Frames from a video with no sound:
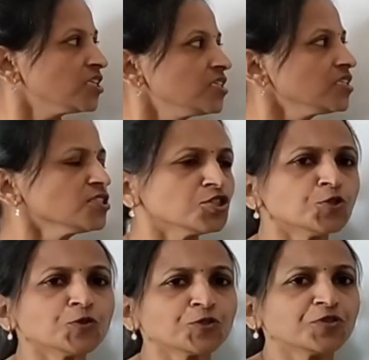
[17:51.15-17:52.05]
This is
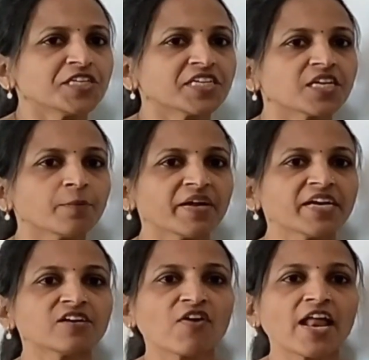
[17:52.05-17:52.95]
used to
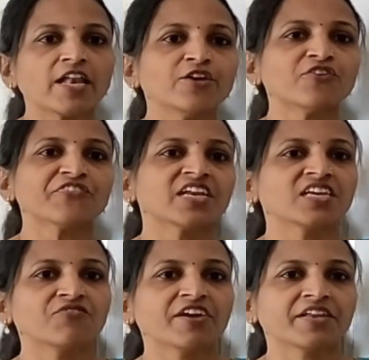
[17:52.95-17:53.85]
decrement value of
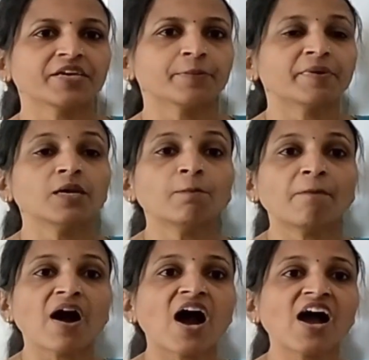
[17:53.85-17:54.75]
any
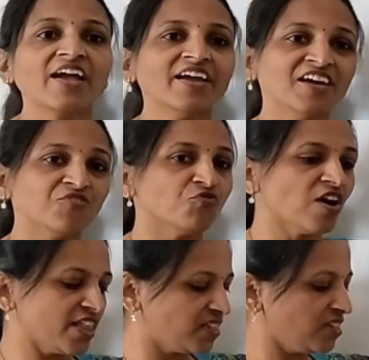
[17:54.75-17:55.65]
variable by
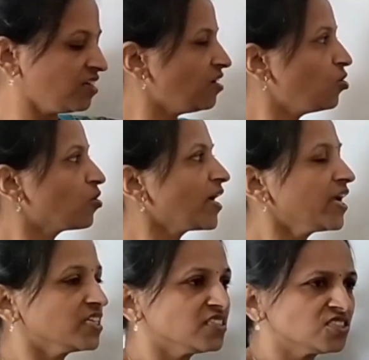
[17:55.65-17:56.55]
one.
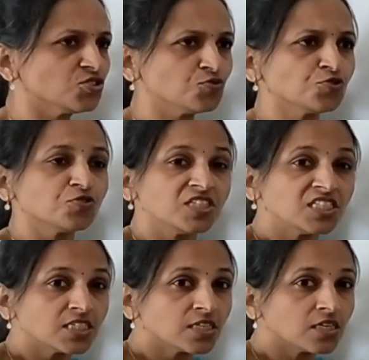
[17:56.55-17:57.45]
Okay, this is used to
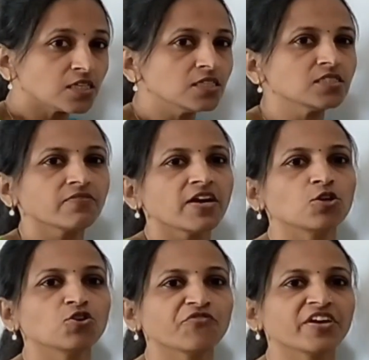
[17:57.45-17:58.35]
decrease
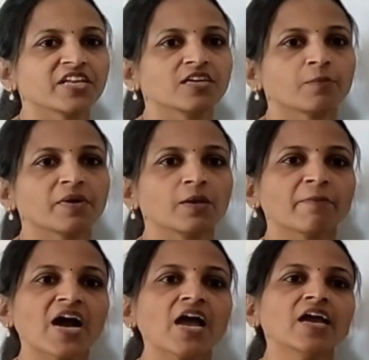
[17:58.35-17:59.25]
value of variable
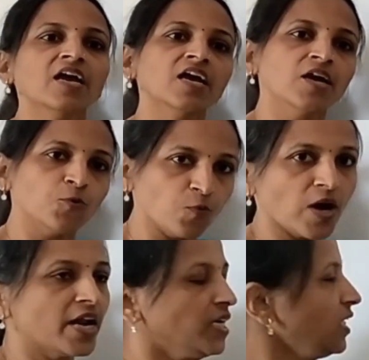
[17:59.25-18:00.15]
by
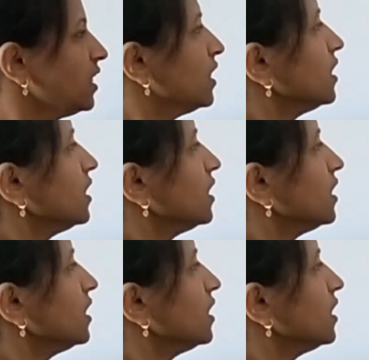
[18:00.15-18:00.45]
one.